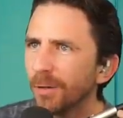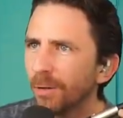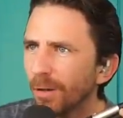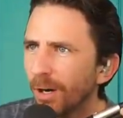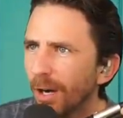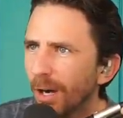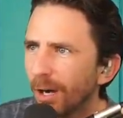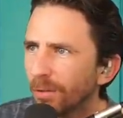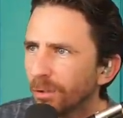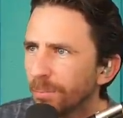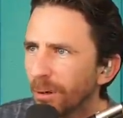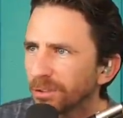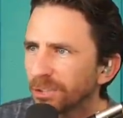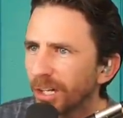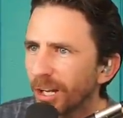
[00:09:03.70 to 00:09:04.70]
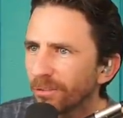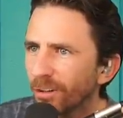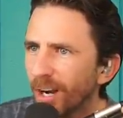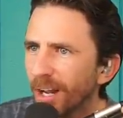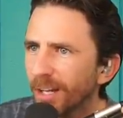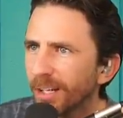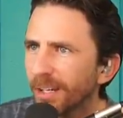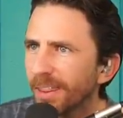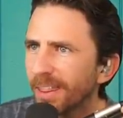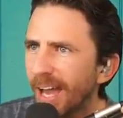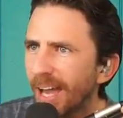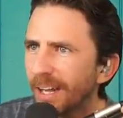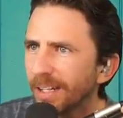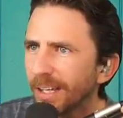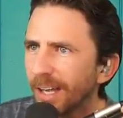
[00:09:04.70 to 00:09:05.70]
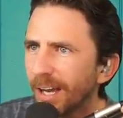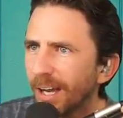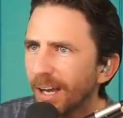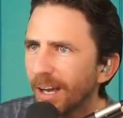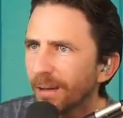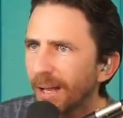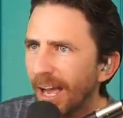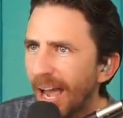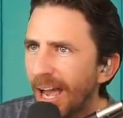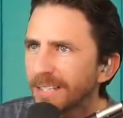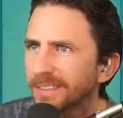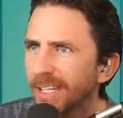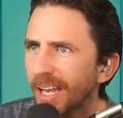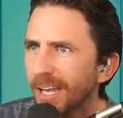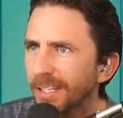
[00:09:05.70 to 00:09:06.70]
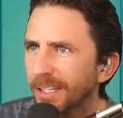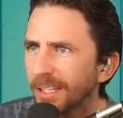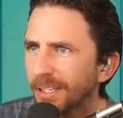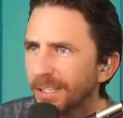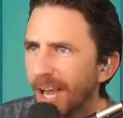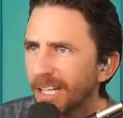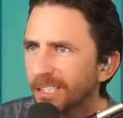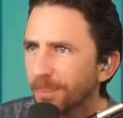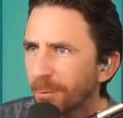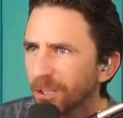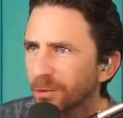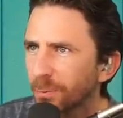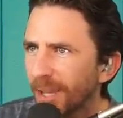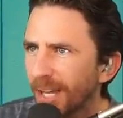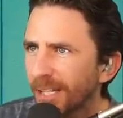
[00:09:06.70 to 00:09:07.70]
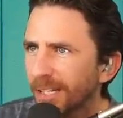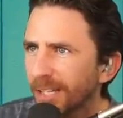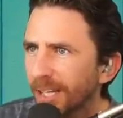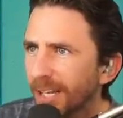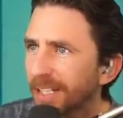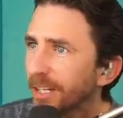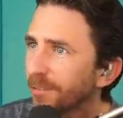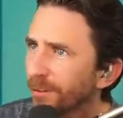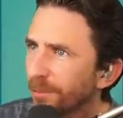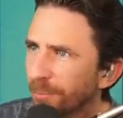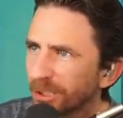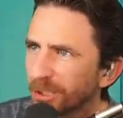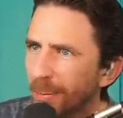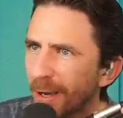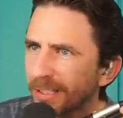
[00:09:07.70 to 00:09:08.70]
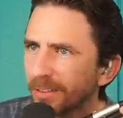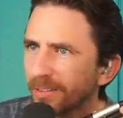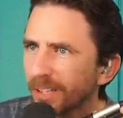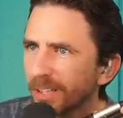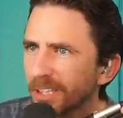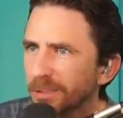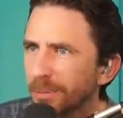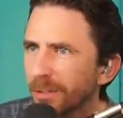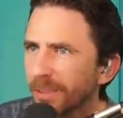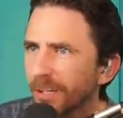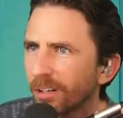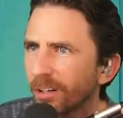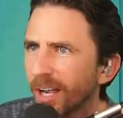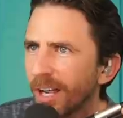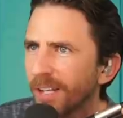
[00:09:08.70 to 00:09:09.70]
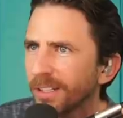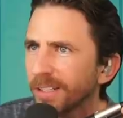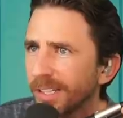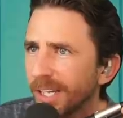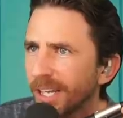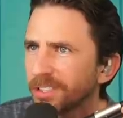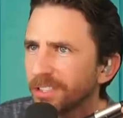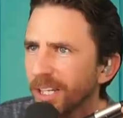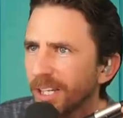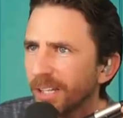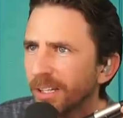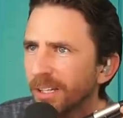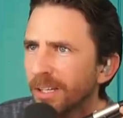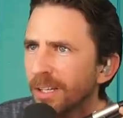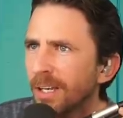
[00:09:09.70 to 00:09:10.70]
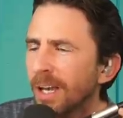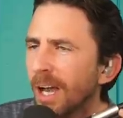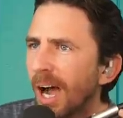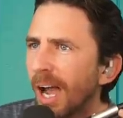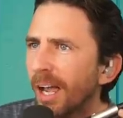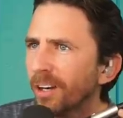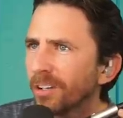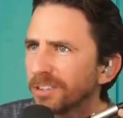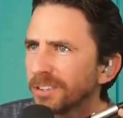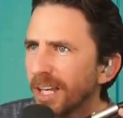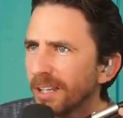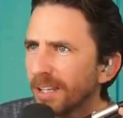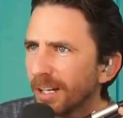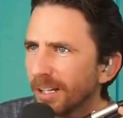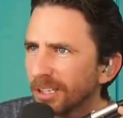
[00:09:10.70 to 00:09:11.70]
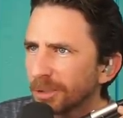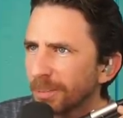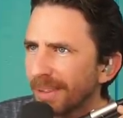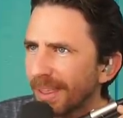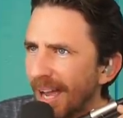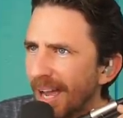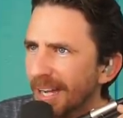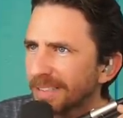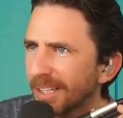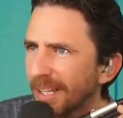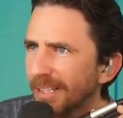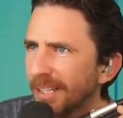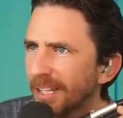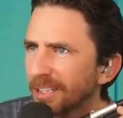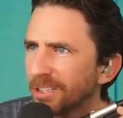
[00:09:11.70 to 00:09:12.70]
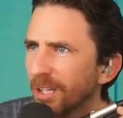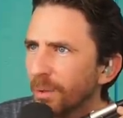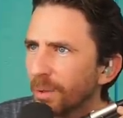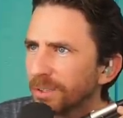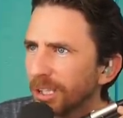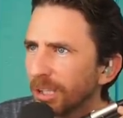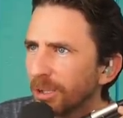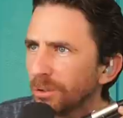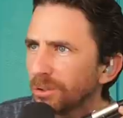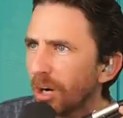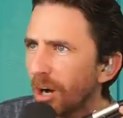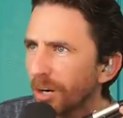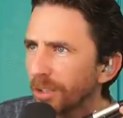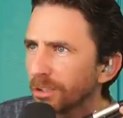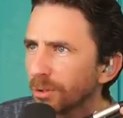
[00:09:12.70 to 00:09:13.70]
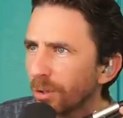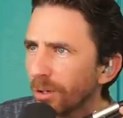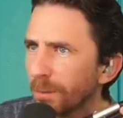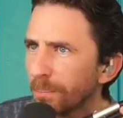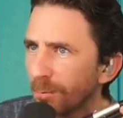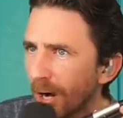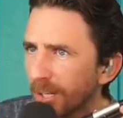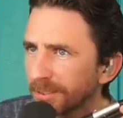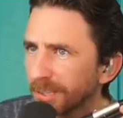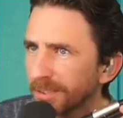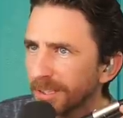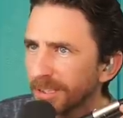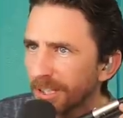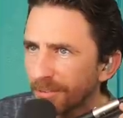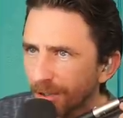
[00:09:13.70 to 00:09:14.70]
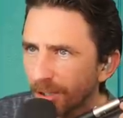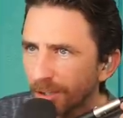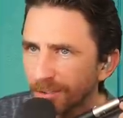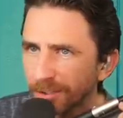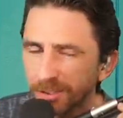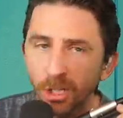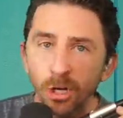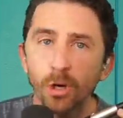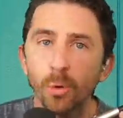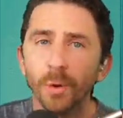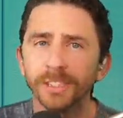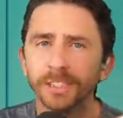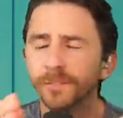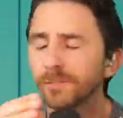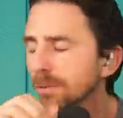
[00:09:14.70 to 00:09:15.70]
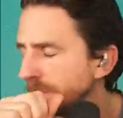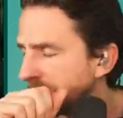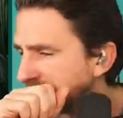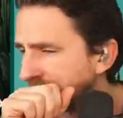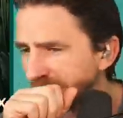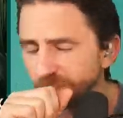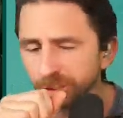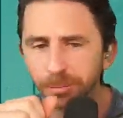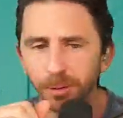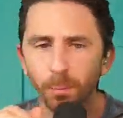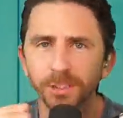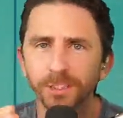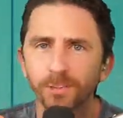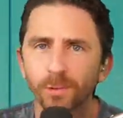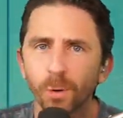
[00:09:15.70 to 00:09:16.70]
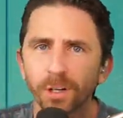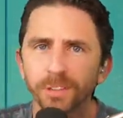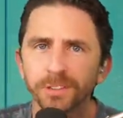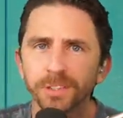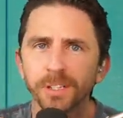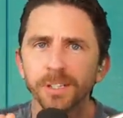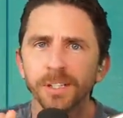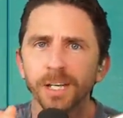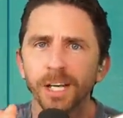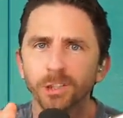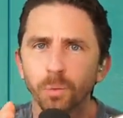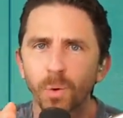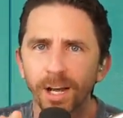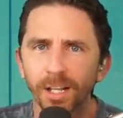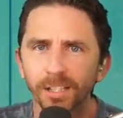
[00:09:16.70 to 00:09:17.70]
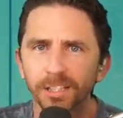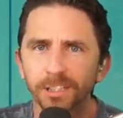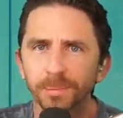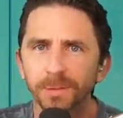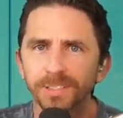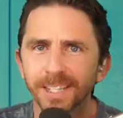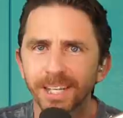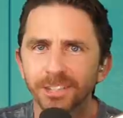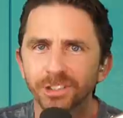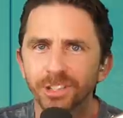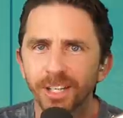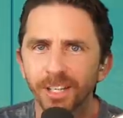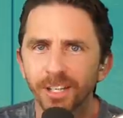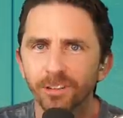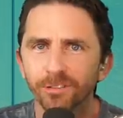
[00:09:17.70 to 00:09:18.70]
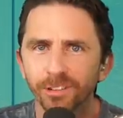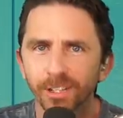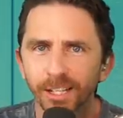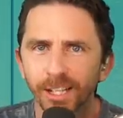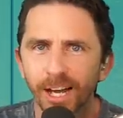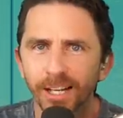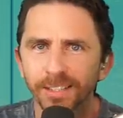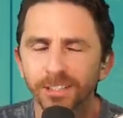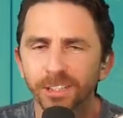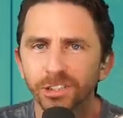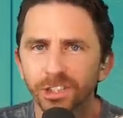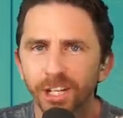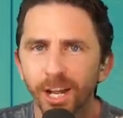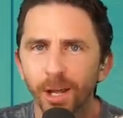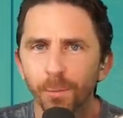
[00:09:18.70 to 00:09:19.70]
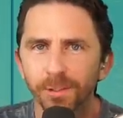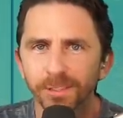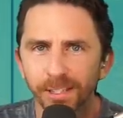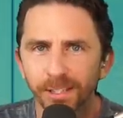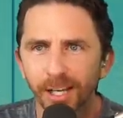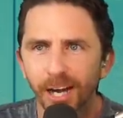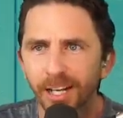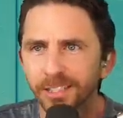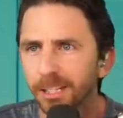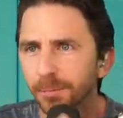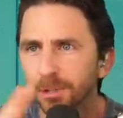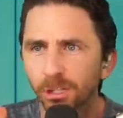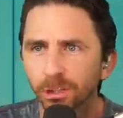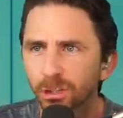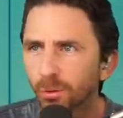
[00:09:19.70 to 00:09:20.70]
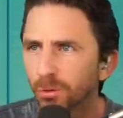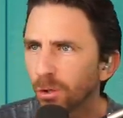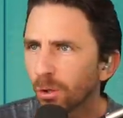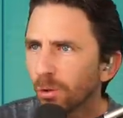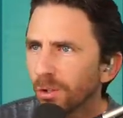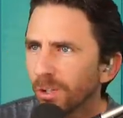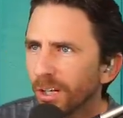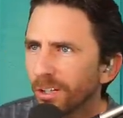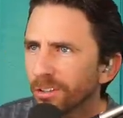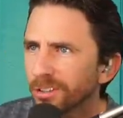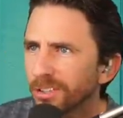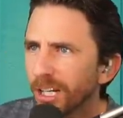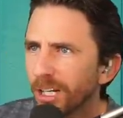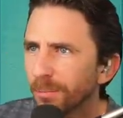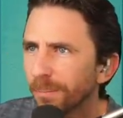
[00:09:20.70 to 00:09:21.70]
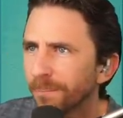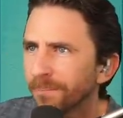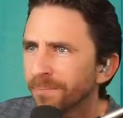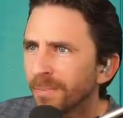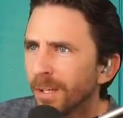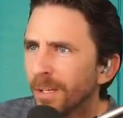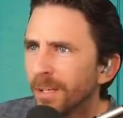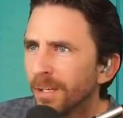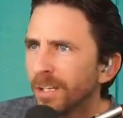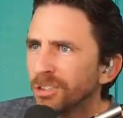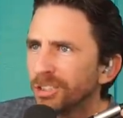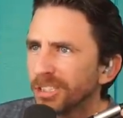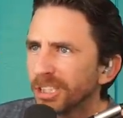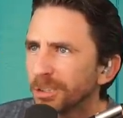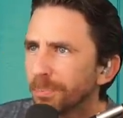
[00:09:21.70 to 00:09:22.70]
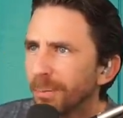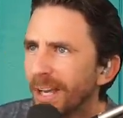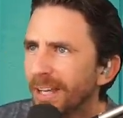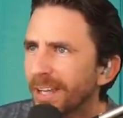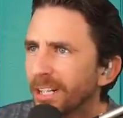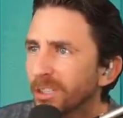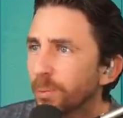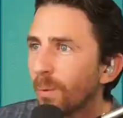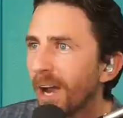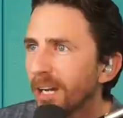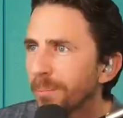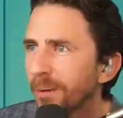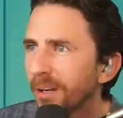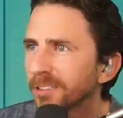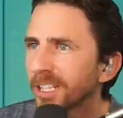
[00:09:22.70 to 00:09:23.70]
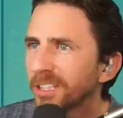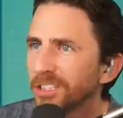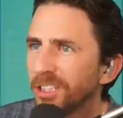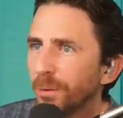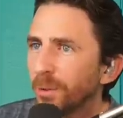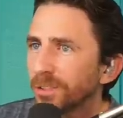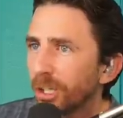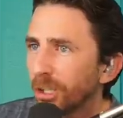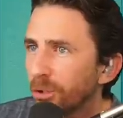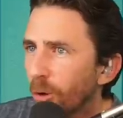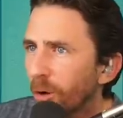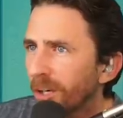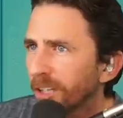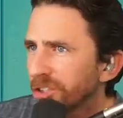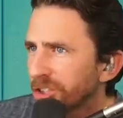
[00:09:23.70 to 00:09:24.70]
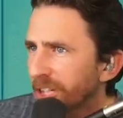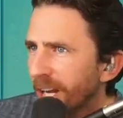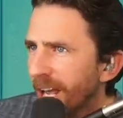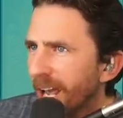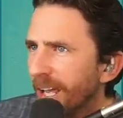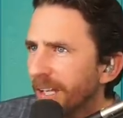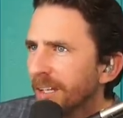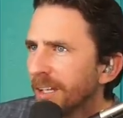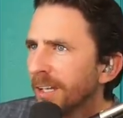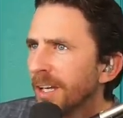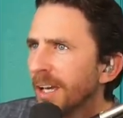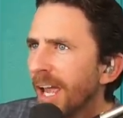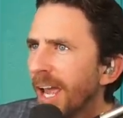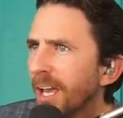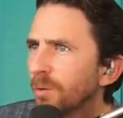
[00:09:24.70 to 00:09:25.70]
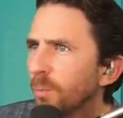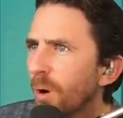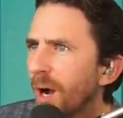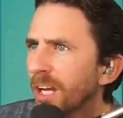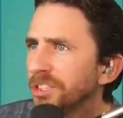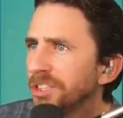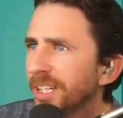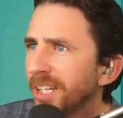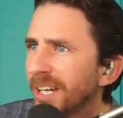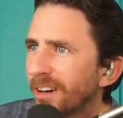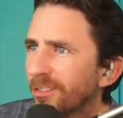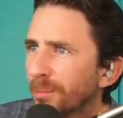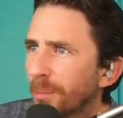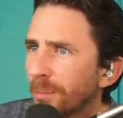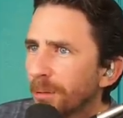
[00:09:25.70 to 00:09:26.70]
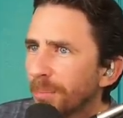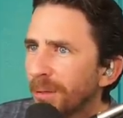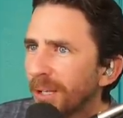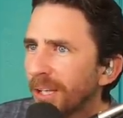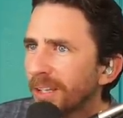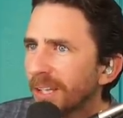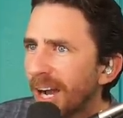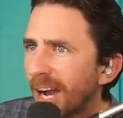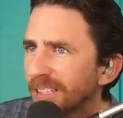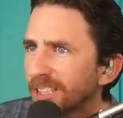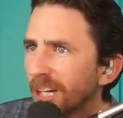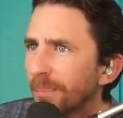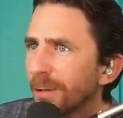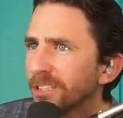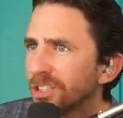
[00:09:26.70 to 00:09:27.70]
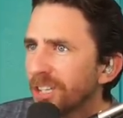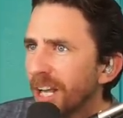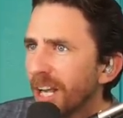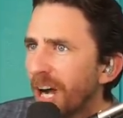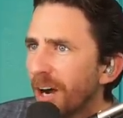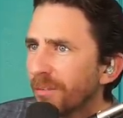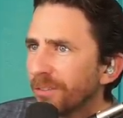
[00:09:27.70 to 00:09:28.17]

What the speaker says: who posted on Reddit that has ADD, as a person with ADD, a different perspective, Elizabeth and her ADHD. I understand that Elizabeth has ADHD, which includes auditory processing difficulties, which, which of course is why Elizabeth said she didn't realize Shanae was in the hot tub. So total understandable. She has explained that is why it appears like she was ignoring Shanae and why she cannot remember being in the hot tub and Shanae